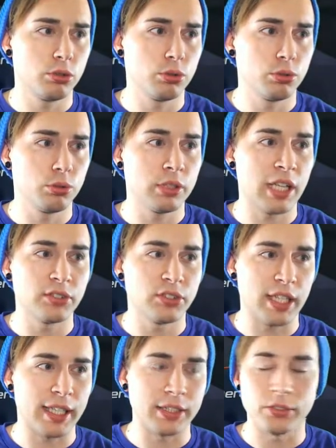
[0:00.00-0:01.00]
10
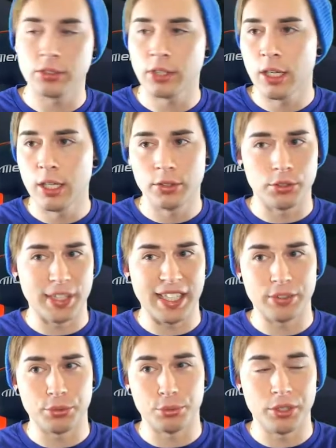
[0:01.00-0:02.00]
seconds, so
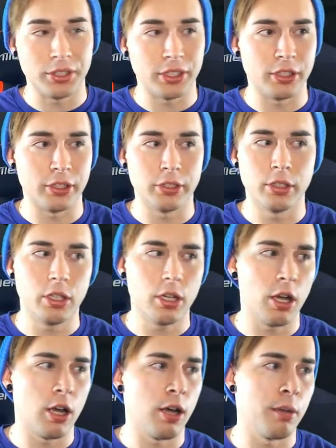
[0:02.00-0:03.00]
that's really good.
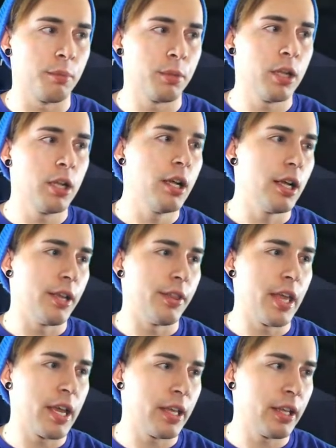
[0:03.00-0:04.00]
And
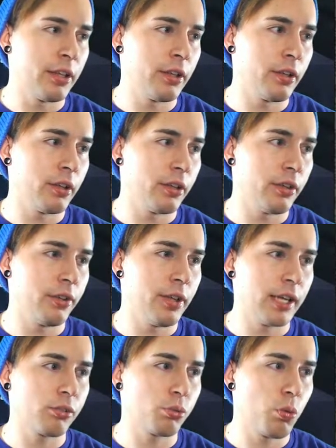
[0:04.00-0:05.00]
then
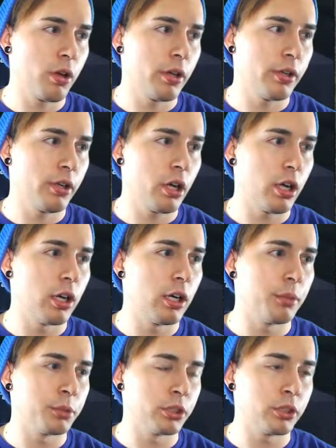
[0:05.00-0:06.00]
next one,
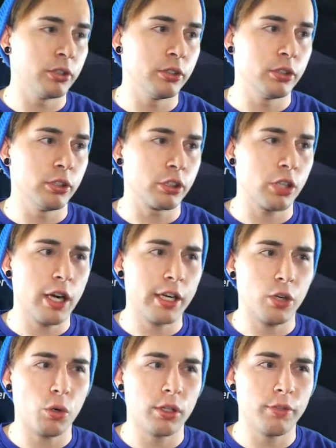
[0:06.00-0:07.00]
Necrotic
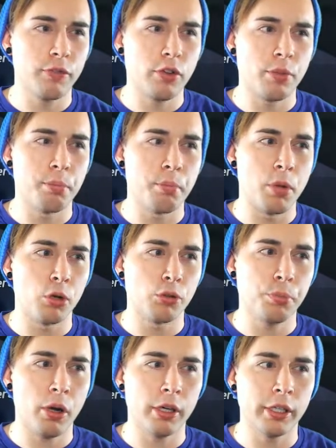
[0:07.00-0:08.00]
Aura for the most
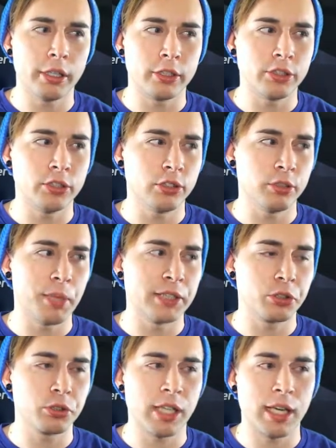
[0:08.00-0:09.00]
part increases your
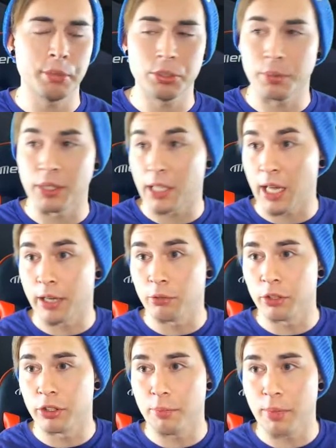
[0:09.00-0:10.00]
magical damage, but again, it really
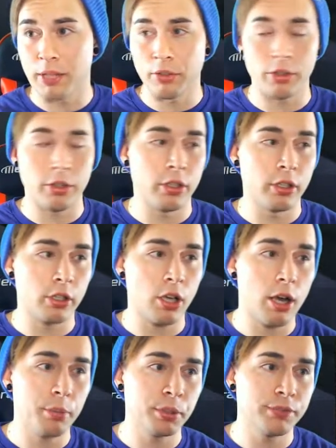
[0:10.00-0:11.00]
depends on the
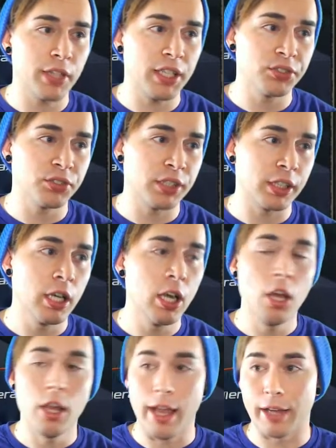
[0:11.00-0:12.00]
comp you're facing
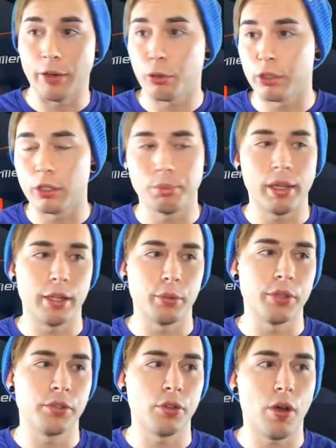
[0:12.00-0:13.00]
and who you're playing with.
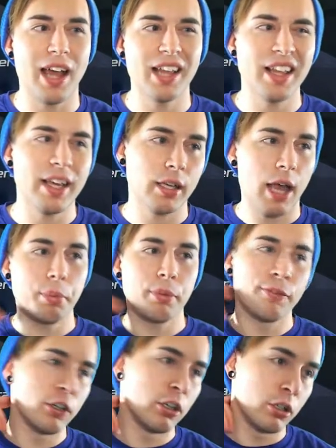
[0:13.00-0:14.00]
So I
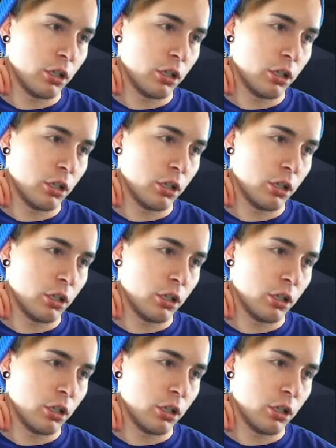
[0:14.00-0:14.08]
prefer